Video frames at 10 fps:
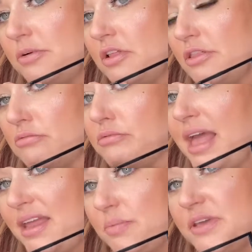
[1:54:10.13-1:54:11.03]
of the
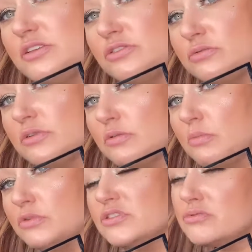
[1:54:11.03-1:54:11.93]
red because those are the
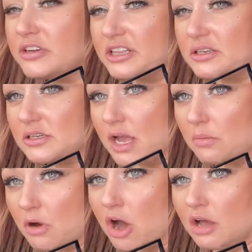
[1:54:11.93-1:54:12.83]
most really to
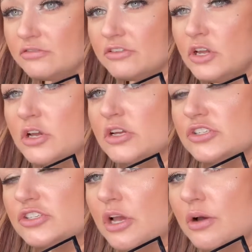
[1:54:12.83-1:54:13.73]
come off.
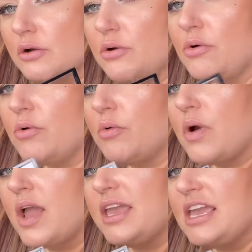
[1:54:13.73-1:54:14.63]
So
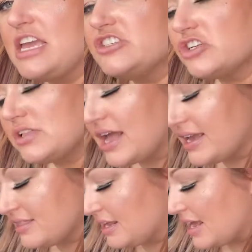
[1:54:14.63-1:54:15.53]
each
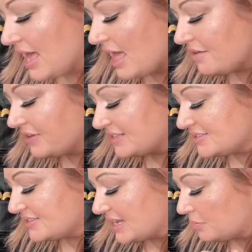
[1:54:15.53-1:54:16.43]
client that I have gets
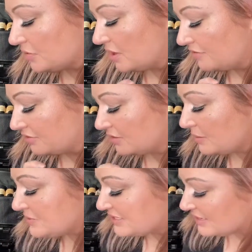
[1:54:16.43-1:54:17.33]
a sample of the
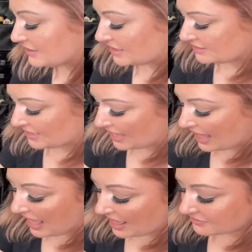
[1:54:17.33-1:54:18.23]
lipstick that they
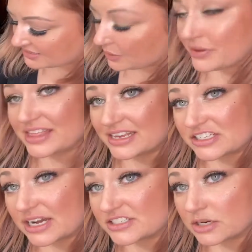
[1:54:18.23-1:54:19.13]
have. That way they can
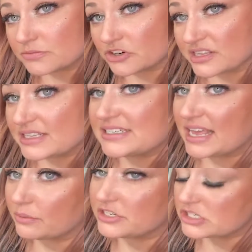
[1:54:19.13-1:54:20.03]
touch up during the
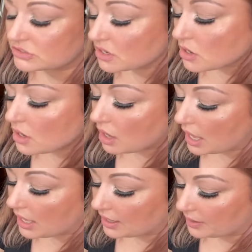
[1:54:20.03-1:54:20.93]
day, which is
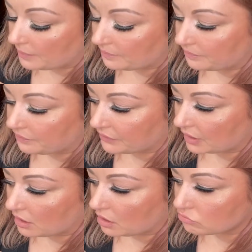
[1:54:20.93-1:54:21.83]
a
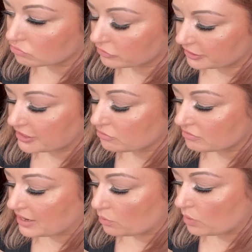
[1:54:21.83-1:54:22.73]
really
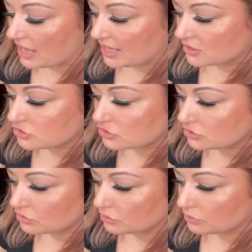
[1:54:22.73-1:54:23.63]
great way
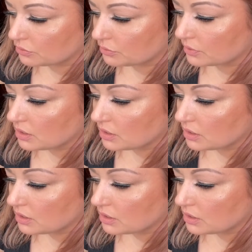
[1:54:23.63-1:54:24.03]
to